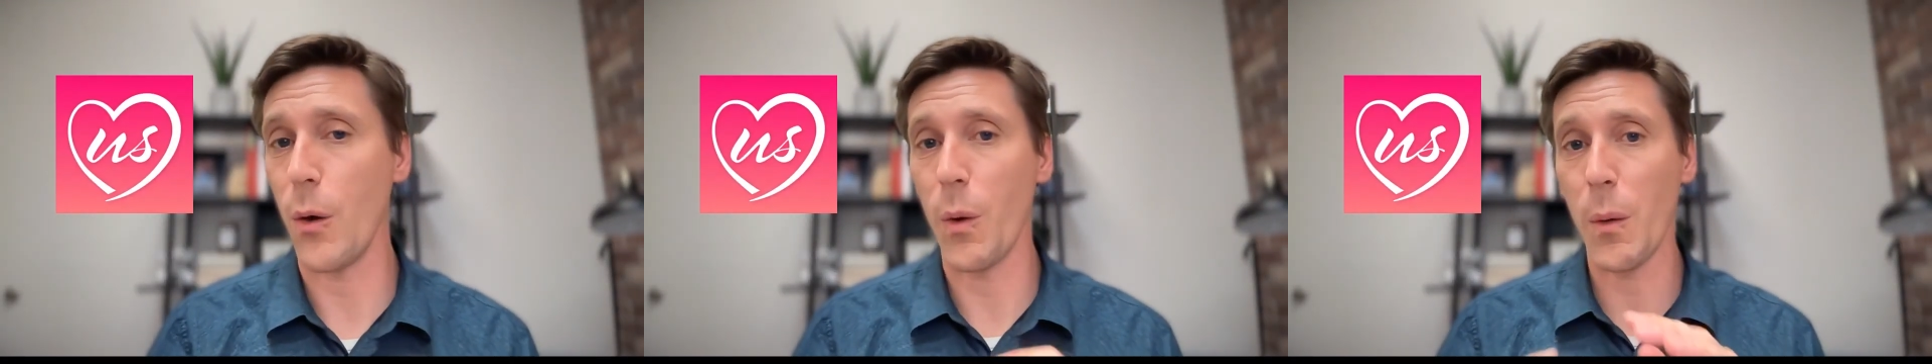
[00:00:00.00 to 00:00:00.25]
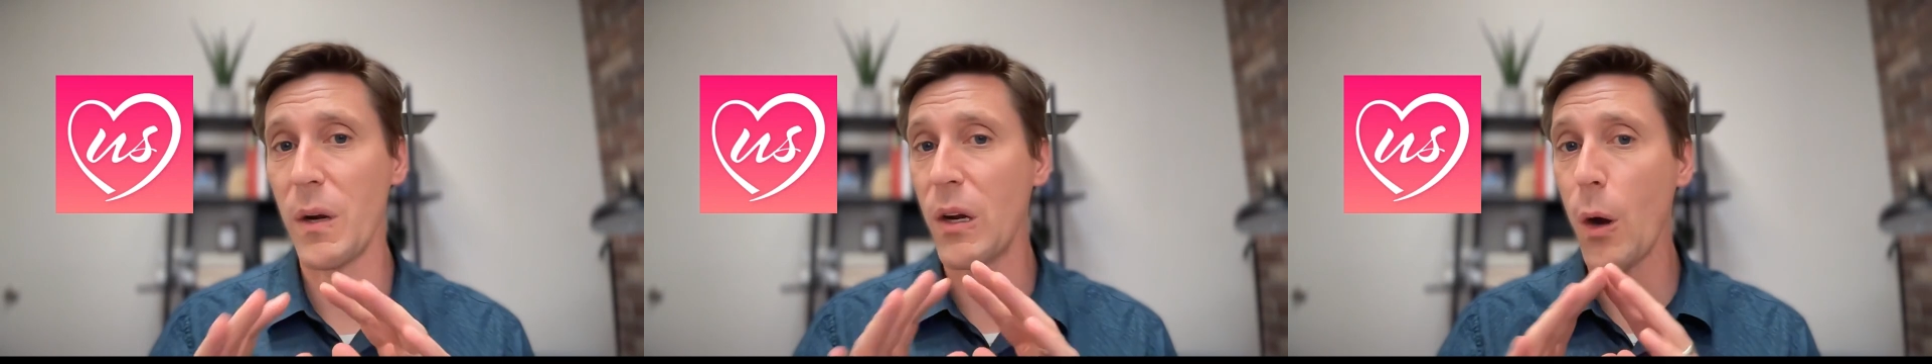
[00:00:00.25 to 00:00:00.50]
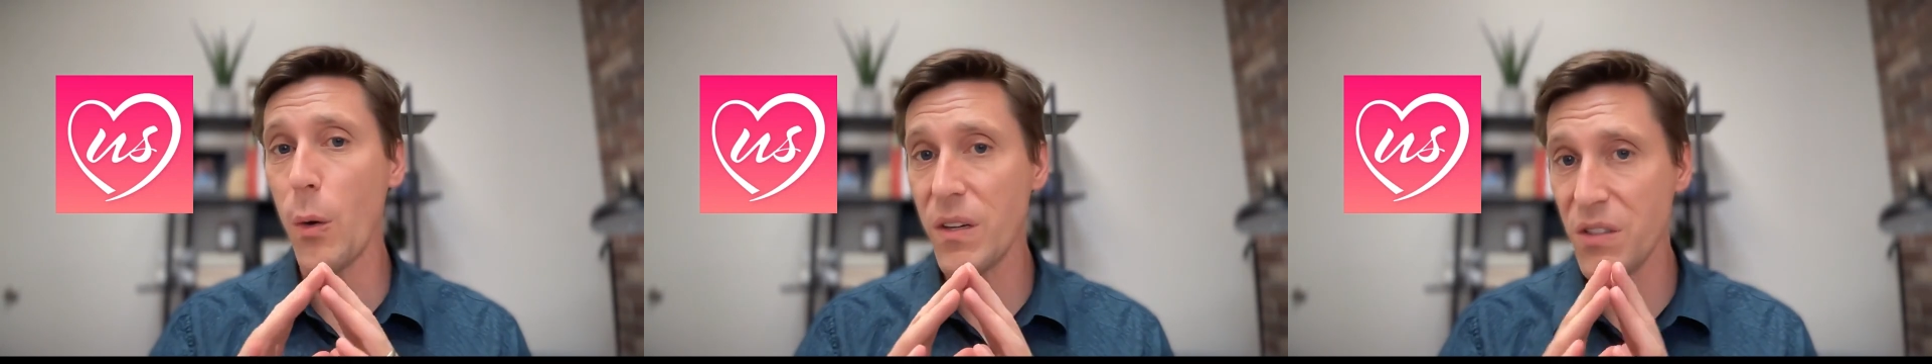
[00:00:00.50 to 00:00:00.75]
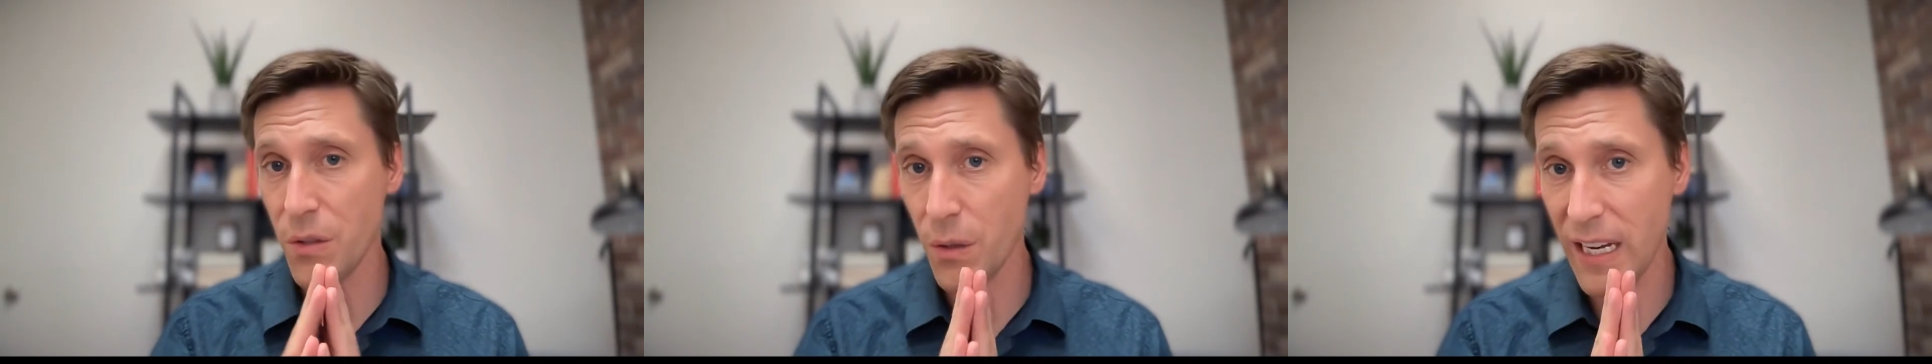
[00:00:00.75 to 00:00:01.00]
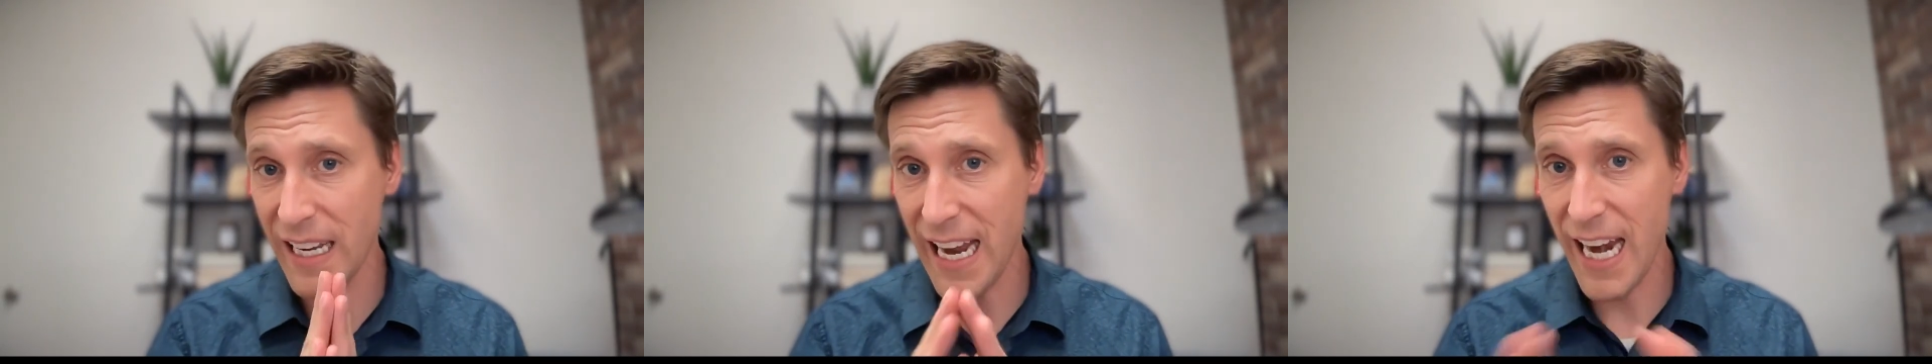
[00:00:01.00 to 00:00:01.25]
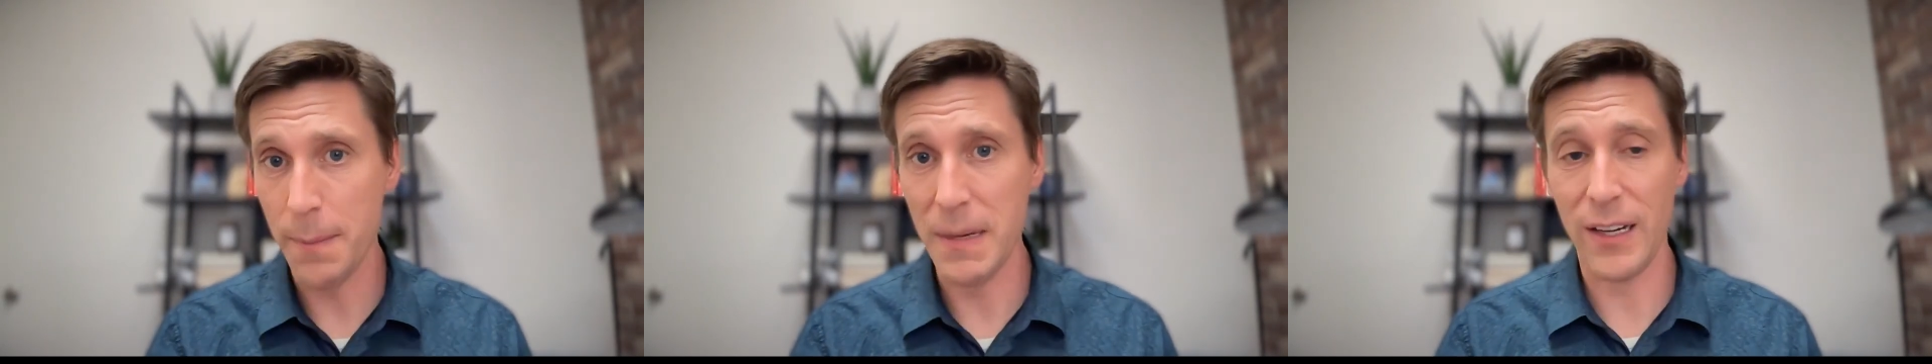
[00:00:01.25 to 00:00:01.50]
where we go into
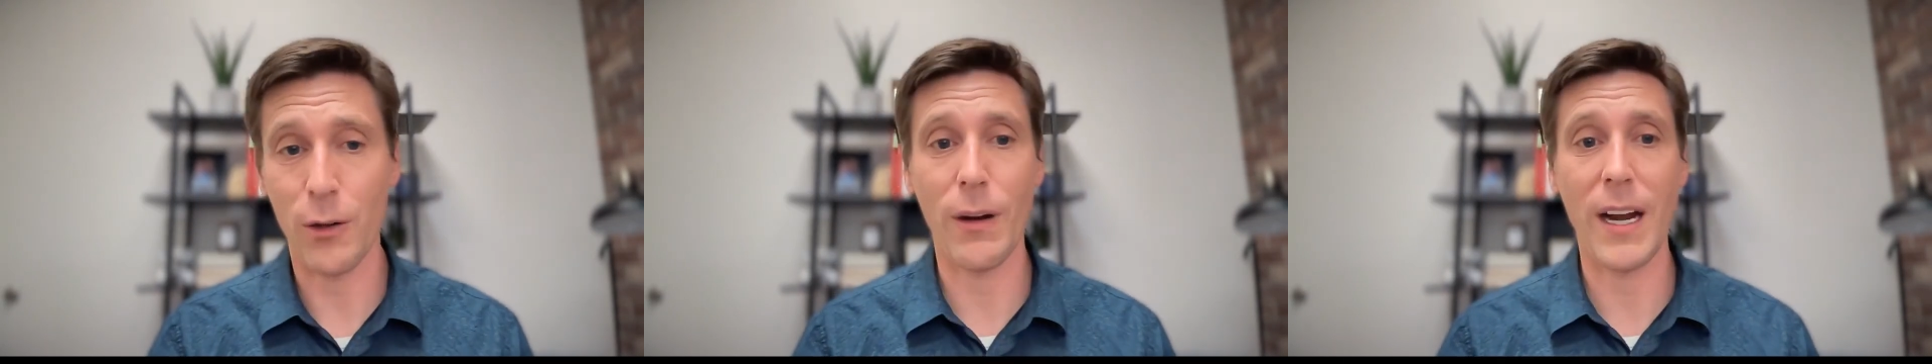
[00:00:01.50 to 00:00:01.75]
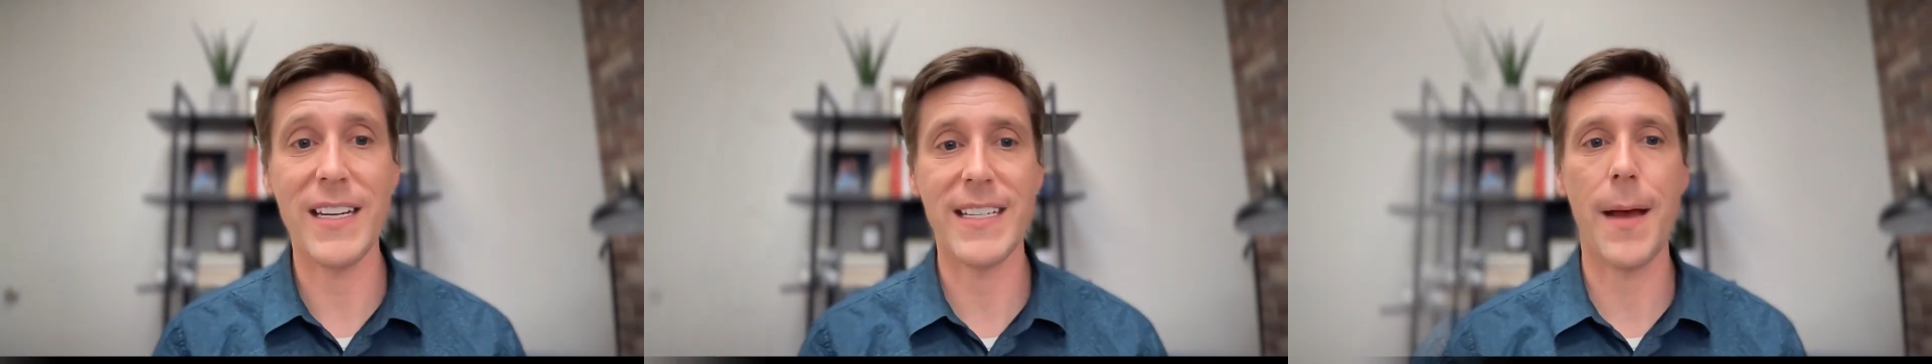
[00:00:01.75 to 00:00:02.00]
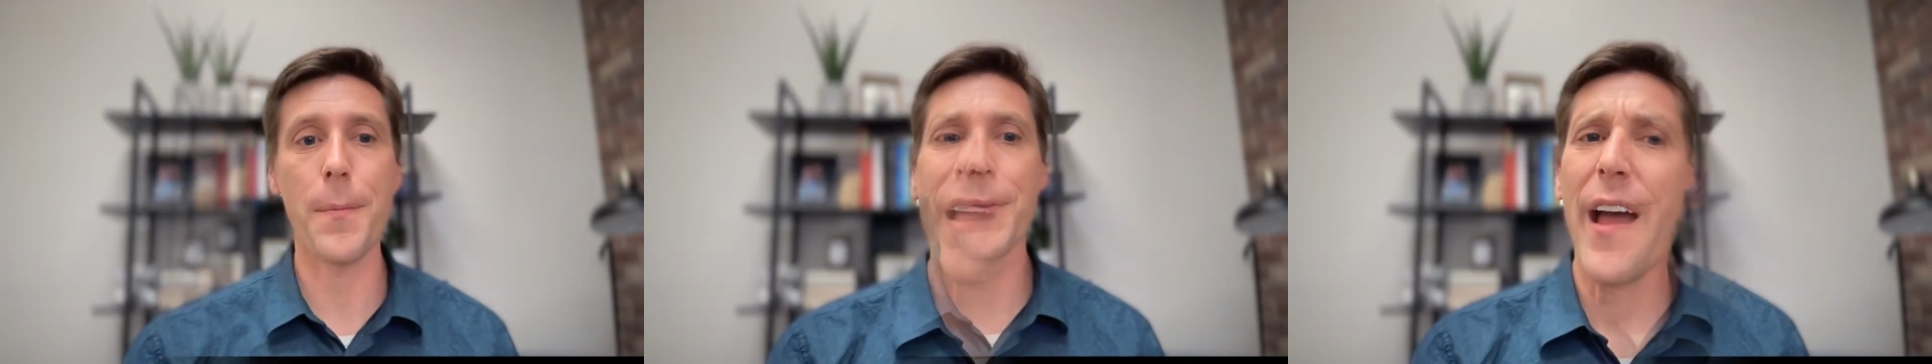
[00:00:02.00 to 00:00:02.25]
anatomy in great depth.